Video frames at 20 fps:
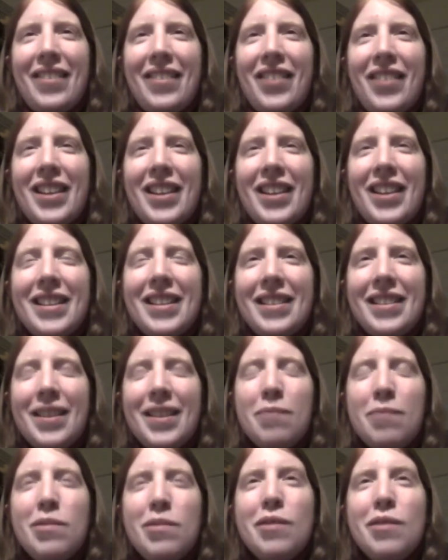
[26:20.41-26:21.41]
I find it
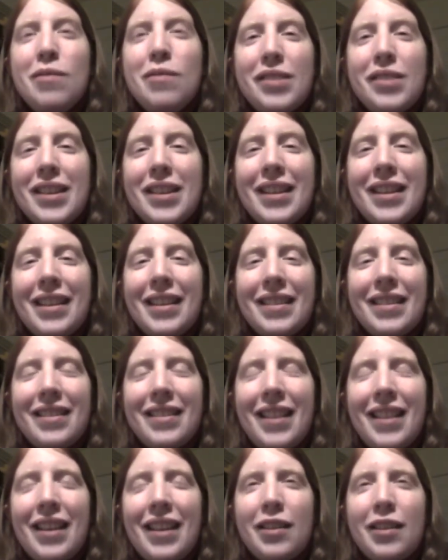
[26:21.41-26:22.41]

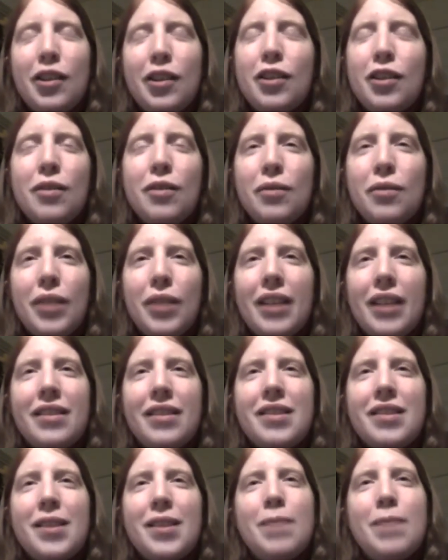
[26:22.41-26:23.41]
amusing and cute
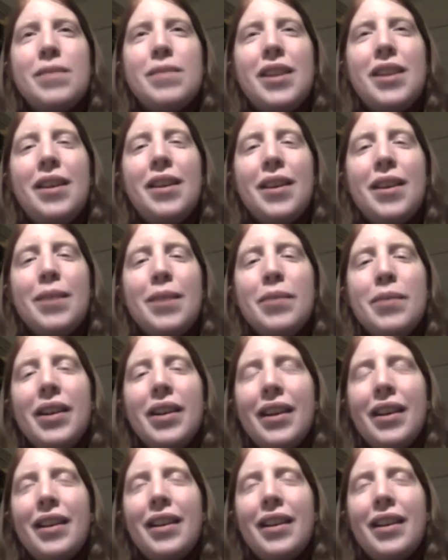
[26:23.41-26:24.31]
at the same time.